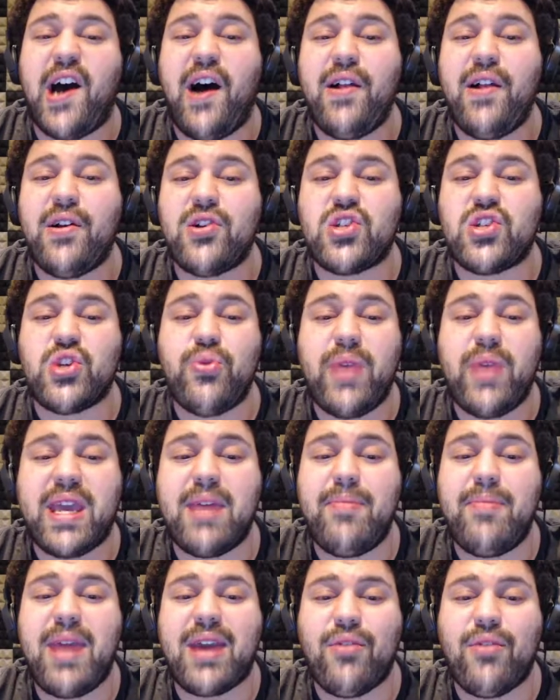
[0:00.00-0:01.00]
so we can
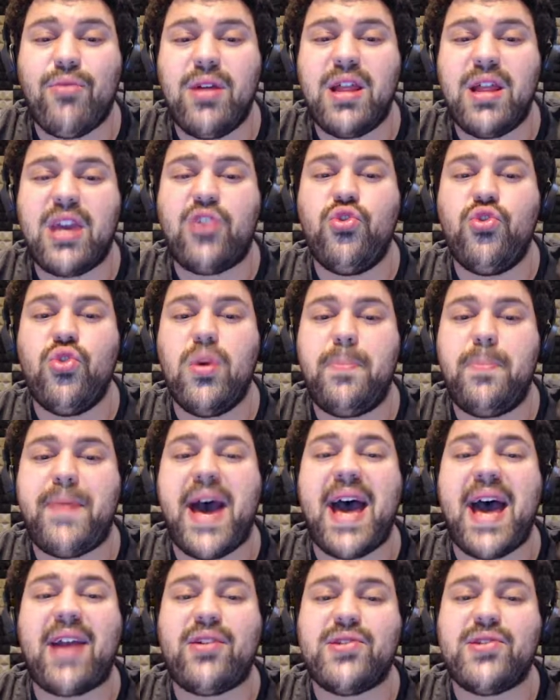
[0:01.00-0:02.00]
make a really cool
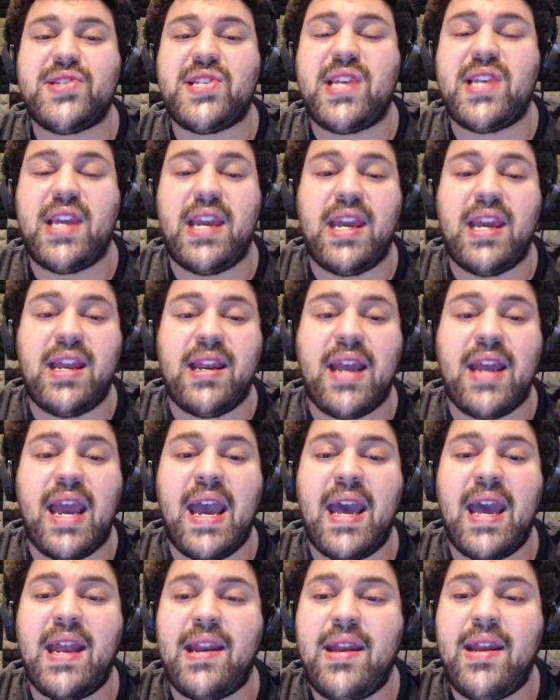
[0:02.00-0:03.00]
battle scene,
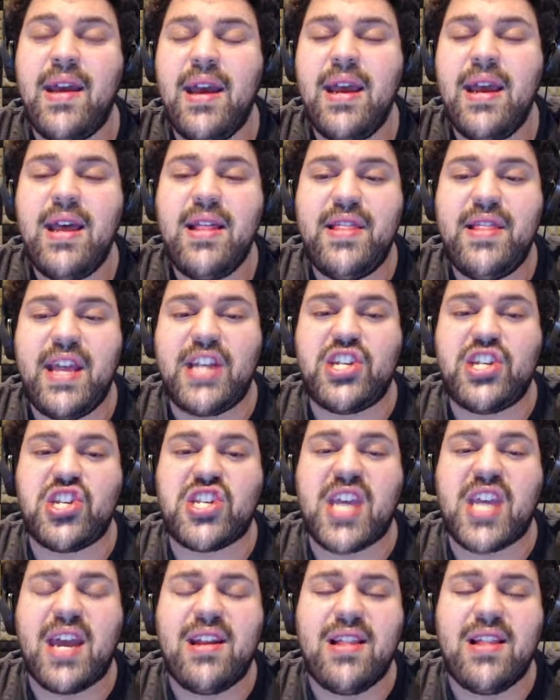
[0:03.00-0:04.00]
and they just
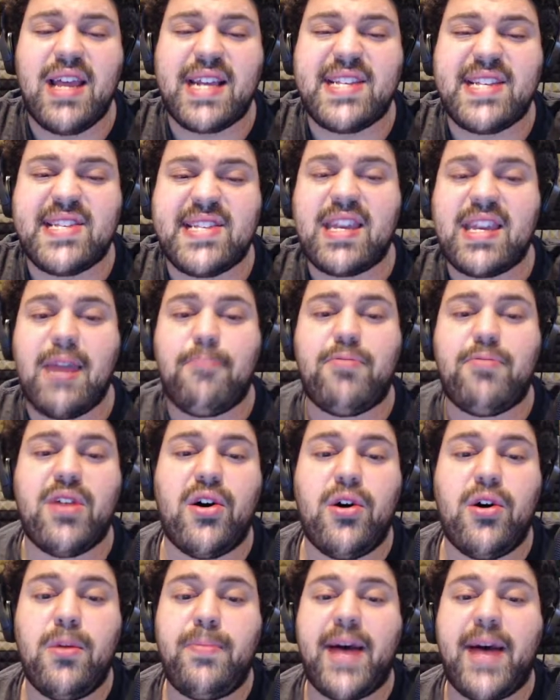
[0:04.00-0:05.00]
kind of like skip the
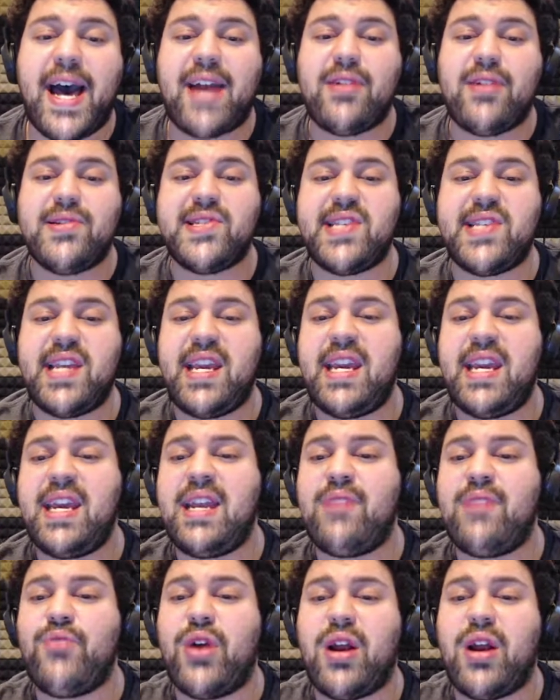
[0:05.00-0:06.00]
whole battle
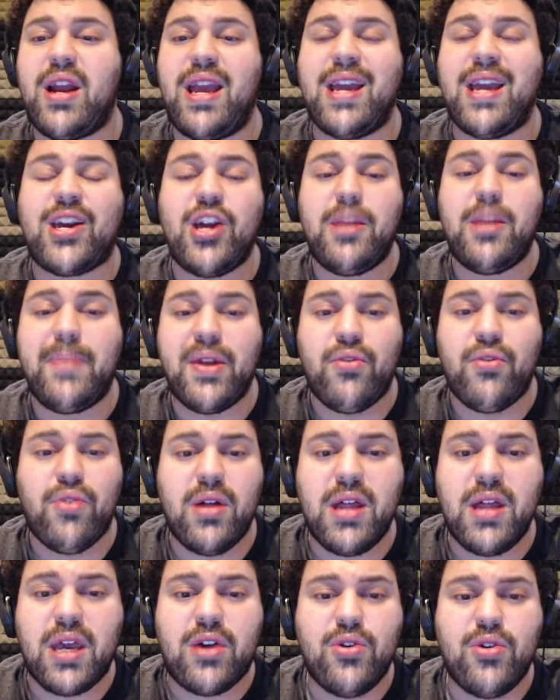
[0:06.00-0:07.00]
scene where it could have been
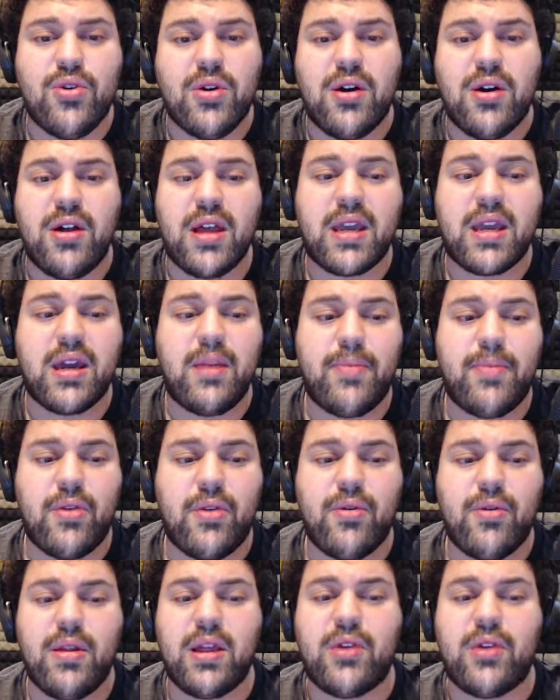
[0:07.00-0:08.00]
really cool. It could have been a
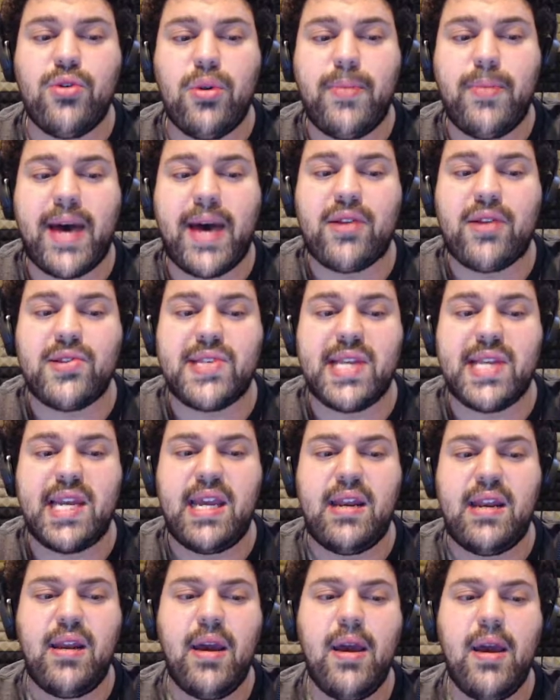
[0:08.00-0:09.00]
really cool battle
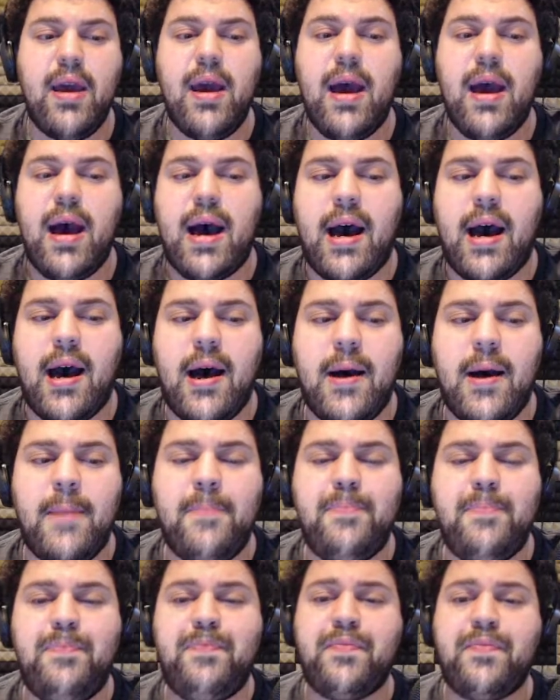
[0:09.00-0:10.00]
scene.
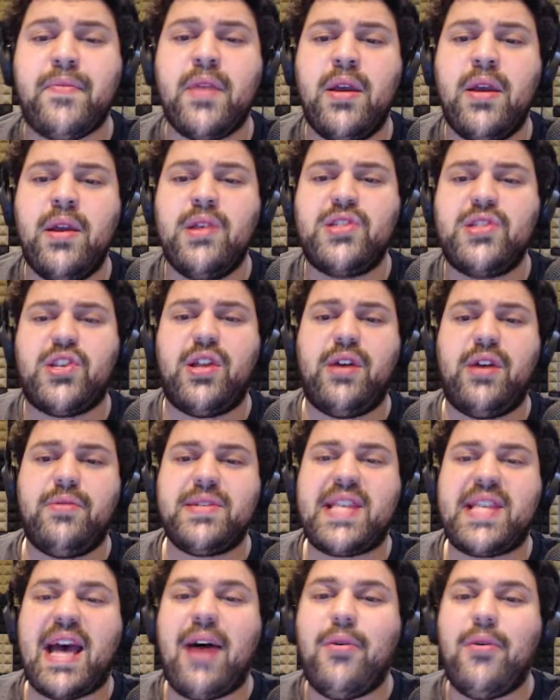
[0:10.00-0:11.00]
So there was
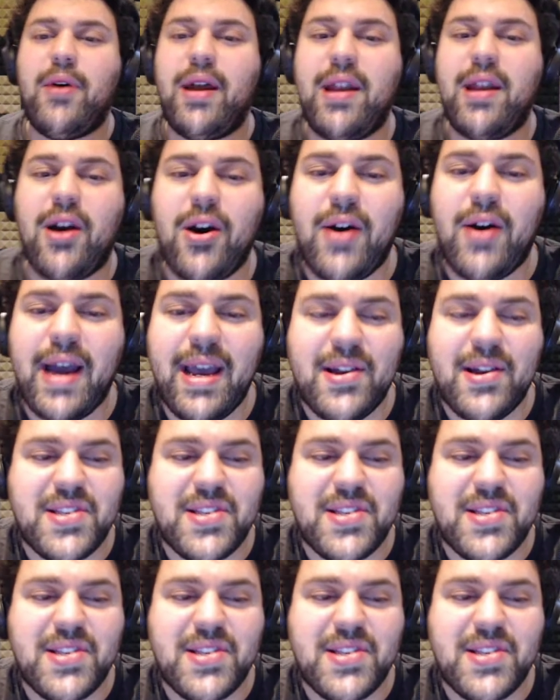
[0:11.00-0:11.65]
that one. Oh, I also